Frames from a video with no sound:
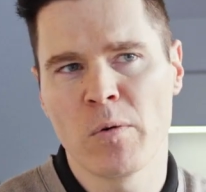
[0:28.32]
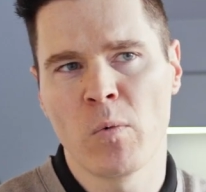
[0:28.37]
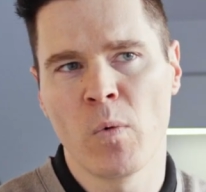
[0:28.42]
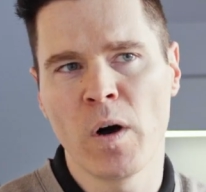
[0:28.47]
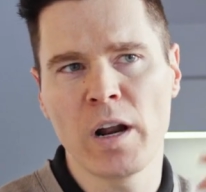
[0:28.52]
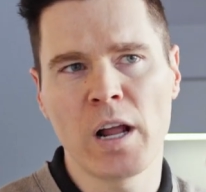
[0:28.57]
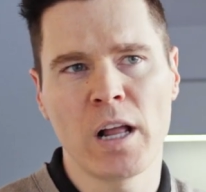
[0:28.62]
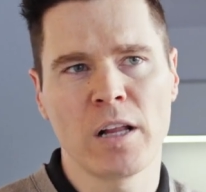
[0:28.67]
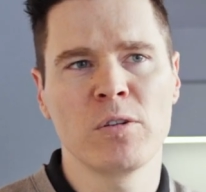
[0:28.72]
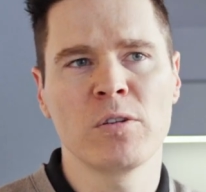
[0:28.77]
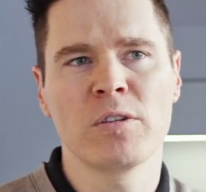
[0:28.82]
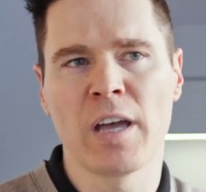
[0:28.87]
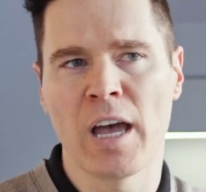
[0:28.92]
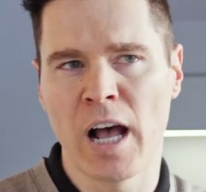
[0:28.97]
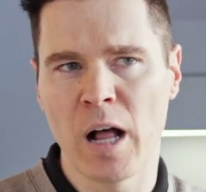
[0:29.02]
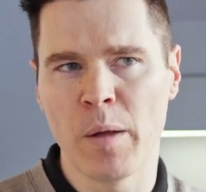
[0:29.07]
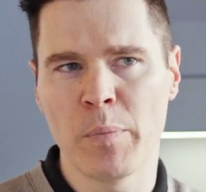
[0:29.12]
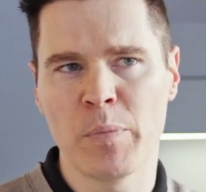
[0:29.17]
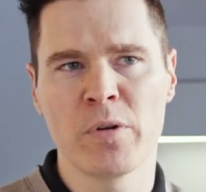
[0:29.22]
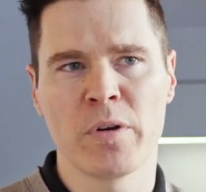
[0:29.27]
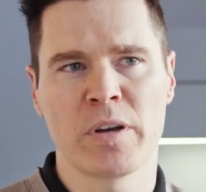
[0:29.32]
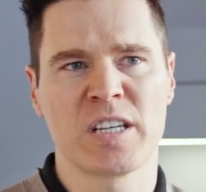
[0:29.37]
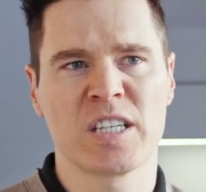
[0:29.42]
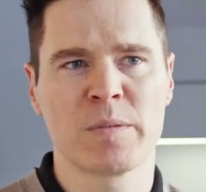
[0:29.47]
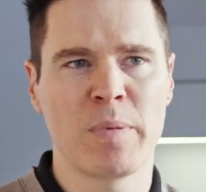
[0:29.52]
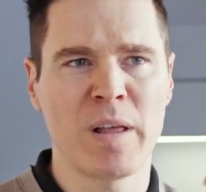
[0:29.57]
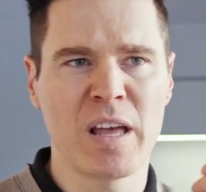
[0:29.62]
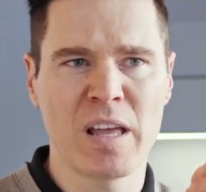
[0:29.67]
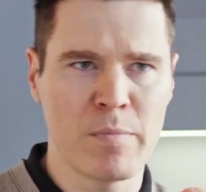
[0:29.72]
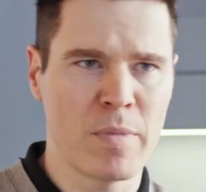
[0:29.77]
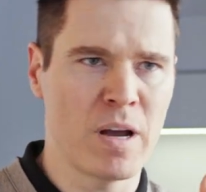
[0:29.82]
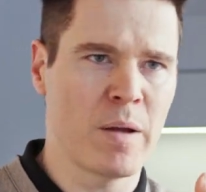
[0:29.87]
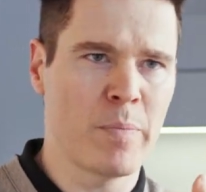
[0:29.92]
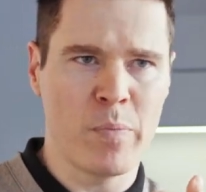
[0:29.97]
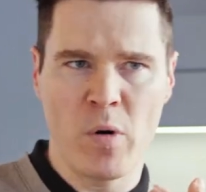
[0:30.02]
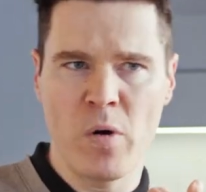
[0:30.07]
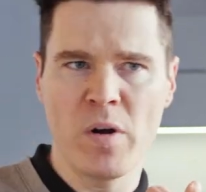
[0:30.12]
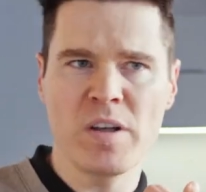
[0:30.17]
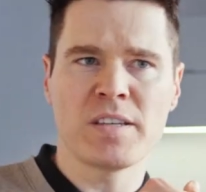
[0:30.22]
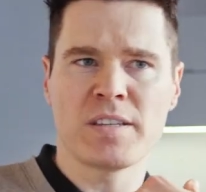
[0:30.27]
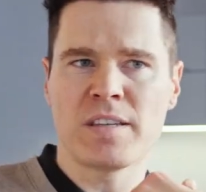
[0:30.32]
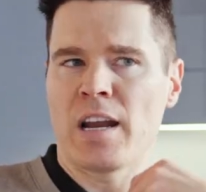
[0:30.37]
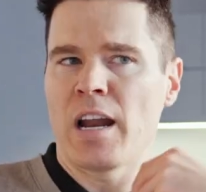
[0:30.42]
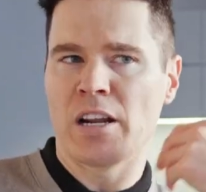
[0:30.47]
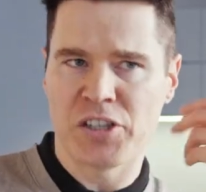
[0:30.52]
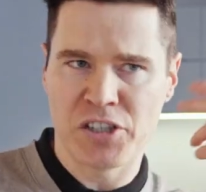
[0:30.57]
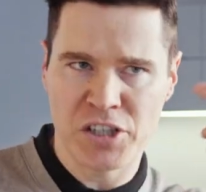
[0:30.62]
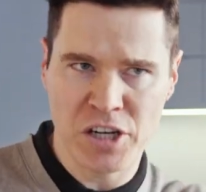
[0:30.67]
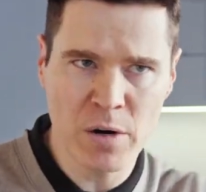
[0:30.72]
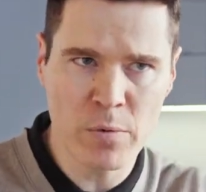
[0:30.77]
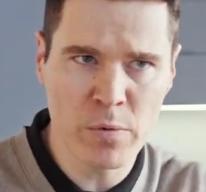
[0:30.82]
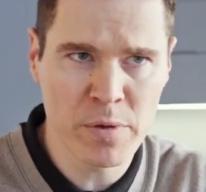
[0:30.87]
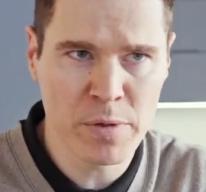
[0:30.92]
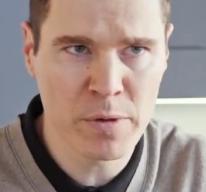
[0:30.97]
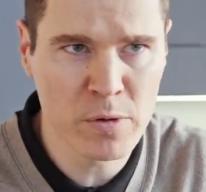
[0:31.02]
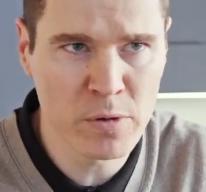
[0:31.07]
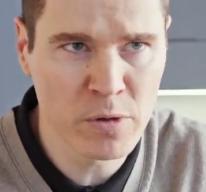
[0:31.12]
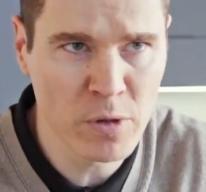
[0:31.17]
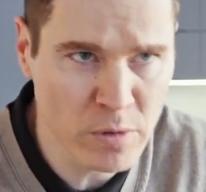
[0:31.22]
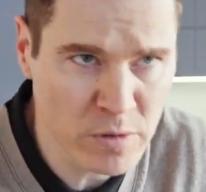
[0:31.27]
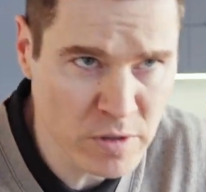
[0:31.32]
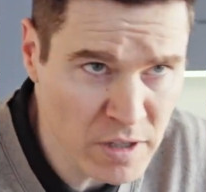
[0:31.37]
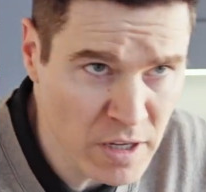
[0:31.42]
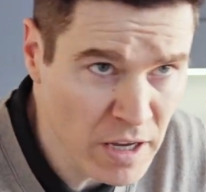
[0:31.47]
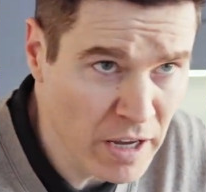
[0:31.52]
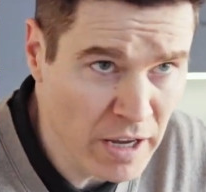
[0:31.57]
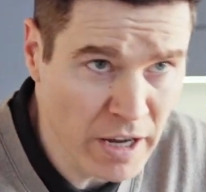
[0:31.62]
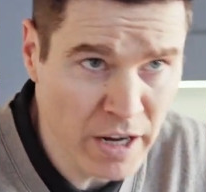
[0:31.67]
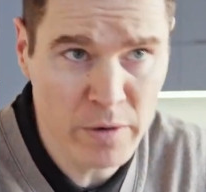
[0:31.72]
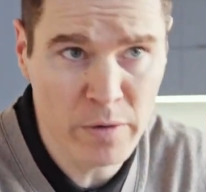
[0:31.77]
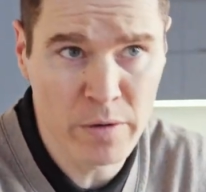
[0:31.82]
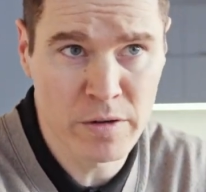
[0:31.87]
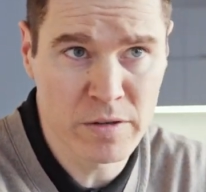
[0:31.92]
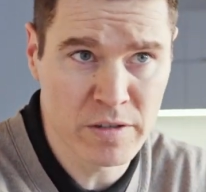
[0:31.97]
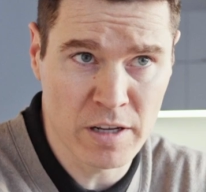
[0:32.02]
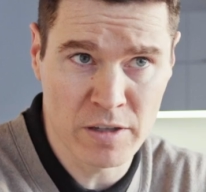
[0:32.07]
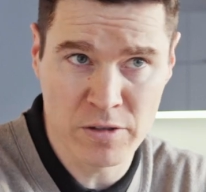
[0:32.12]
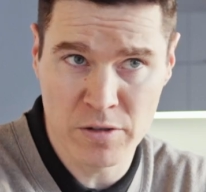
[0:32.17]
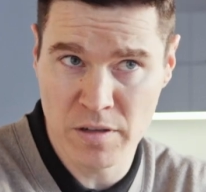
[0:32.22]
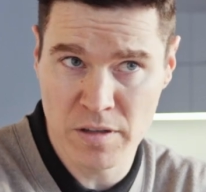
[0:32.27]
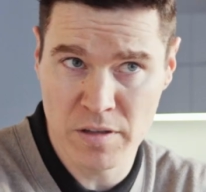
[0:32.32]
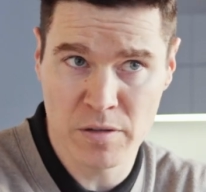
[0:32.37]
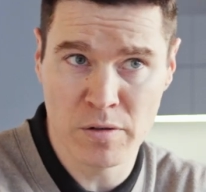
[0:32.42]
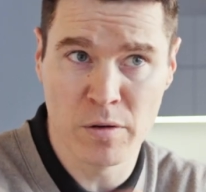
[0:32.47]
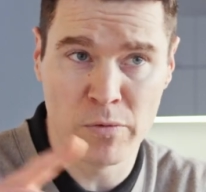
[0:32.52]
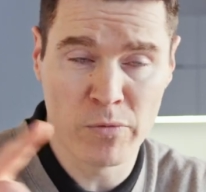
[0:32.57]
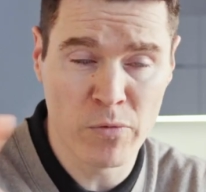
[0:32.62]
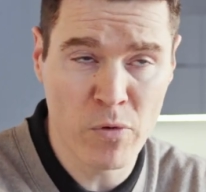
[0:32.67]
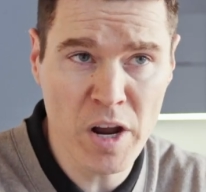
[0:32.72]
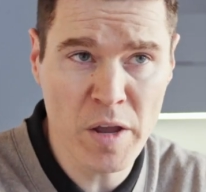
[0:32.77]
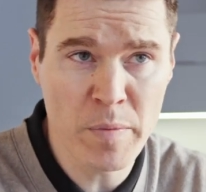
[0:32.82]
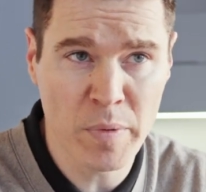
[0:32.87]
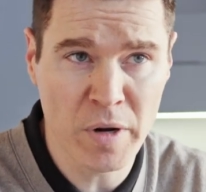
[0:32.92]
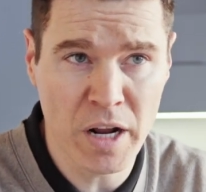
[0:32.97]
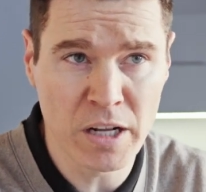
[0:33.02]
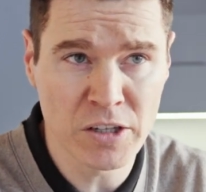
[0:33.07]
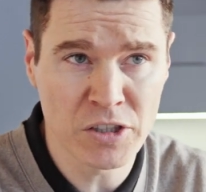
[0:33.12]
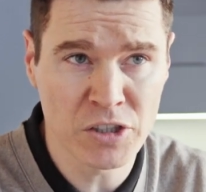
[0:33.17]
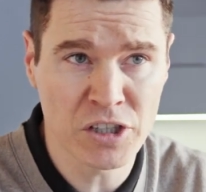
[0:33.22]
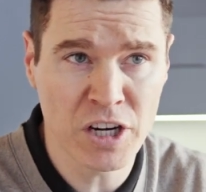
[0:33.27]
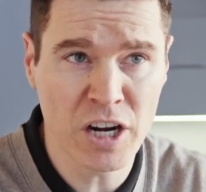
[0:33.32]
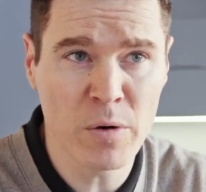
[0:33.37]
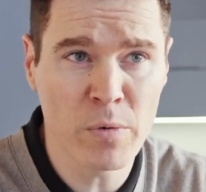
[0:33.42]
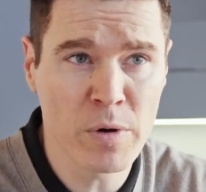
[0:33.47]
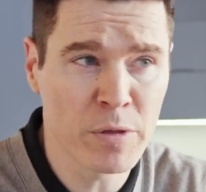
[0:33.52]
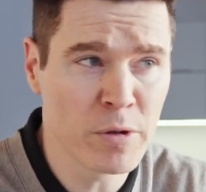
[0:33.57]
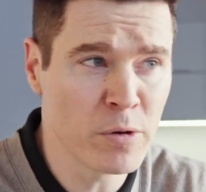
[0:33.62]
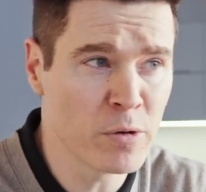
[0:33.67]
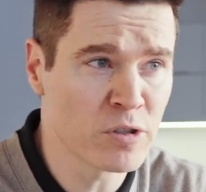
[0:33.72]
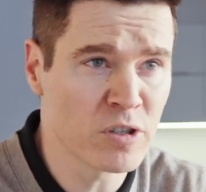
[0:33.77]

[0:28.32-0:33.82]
what I'll do to help you explain my points is that I'll share with you those errors that you need to avoid, but I'll share with you